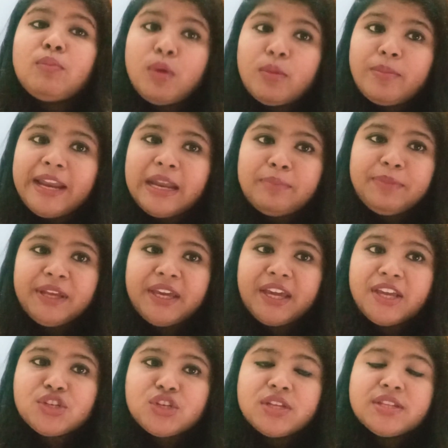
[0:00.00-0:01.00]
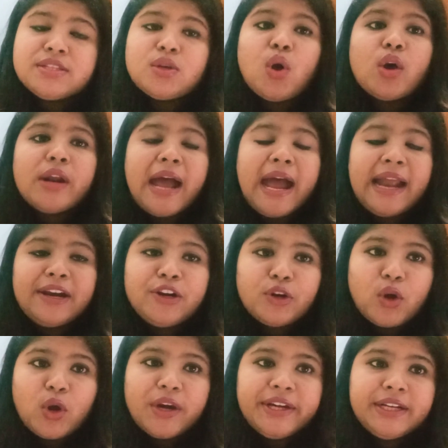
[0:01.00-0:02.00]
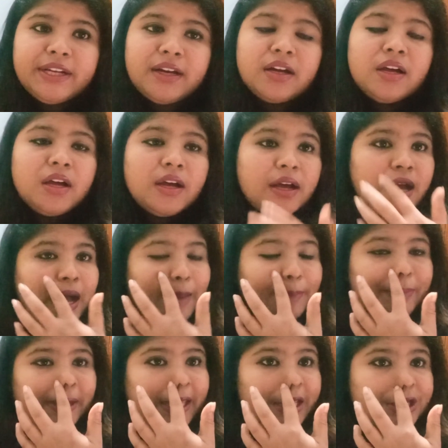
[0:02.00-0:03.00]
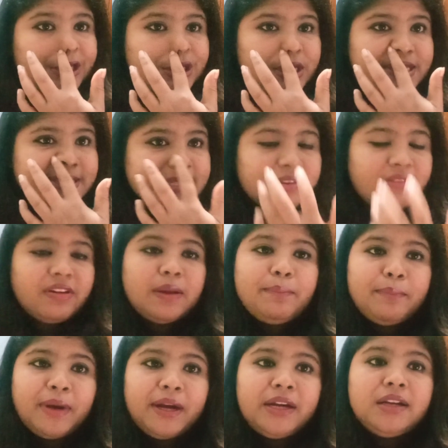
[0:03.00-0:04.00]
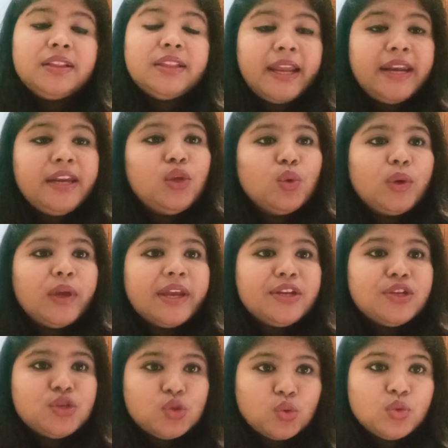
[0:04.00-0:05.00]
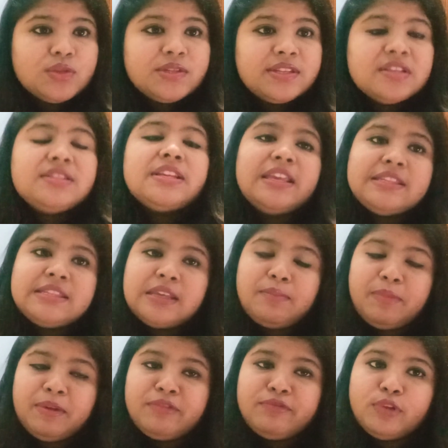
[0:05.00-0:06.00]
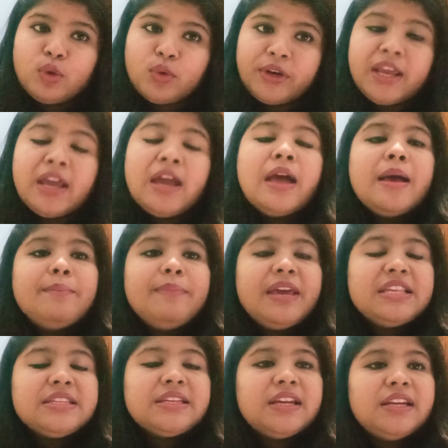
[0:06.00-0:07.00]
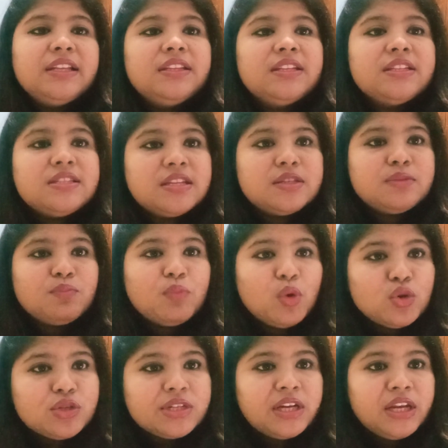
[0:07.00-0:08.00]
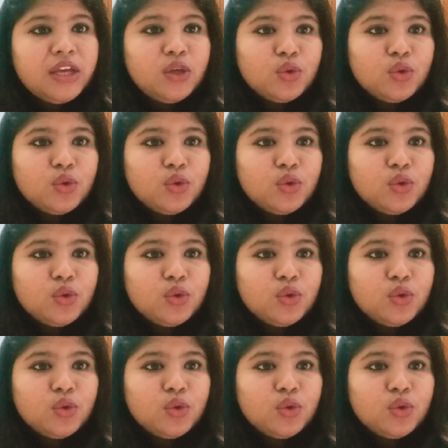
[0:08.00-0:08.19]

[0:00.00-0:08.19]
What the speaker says: mobile applications or Android applications development, then you can choose this SAP Flori. Basically this is mostly